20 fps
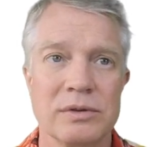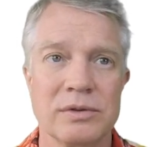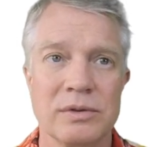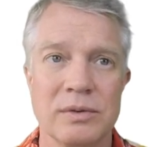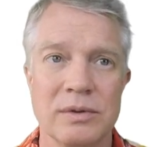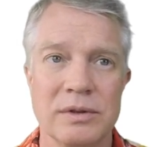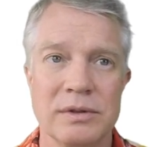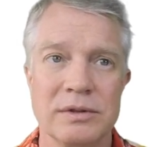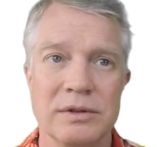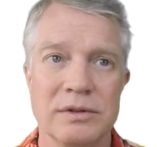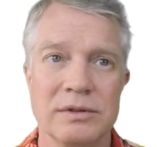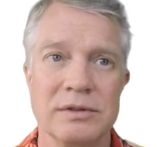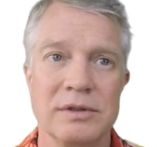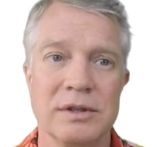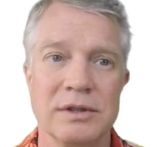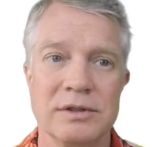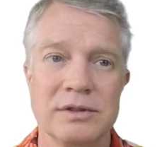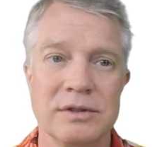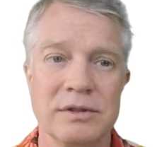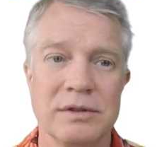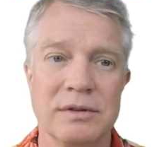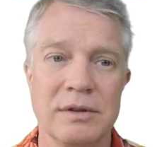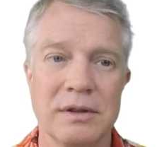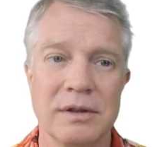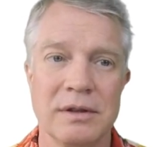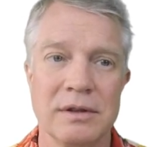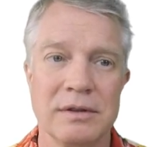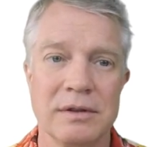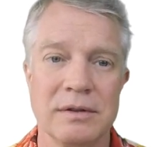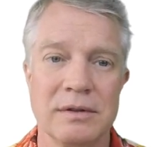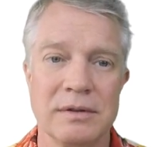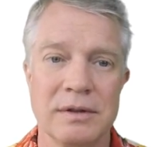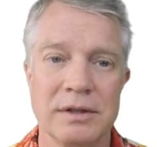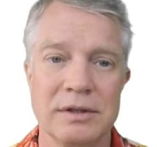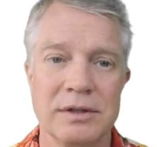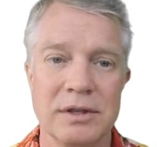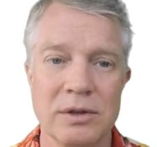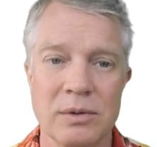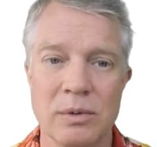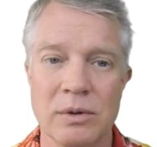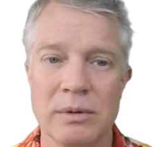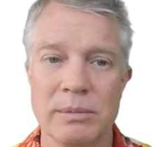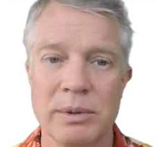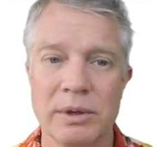So this is the sequel,